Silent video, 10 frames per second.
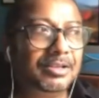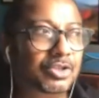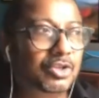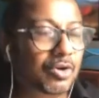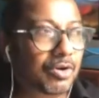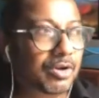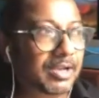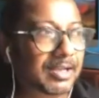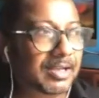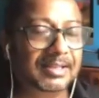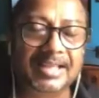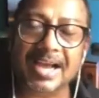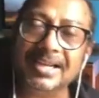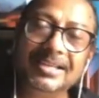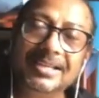So
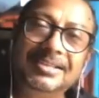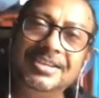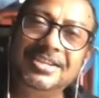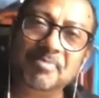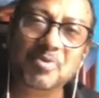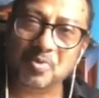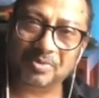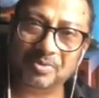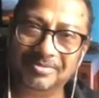that is a taboo.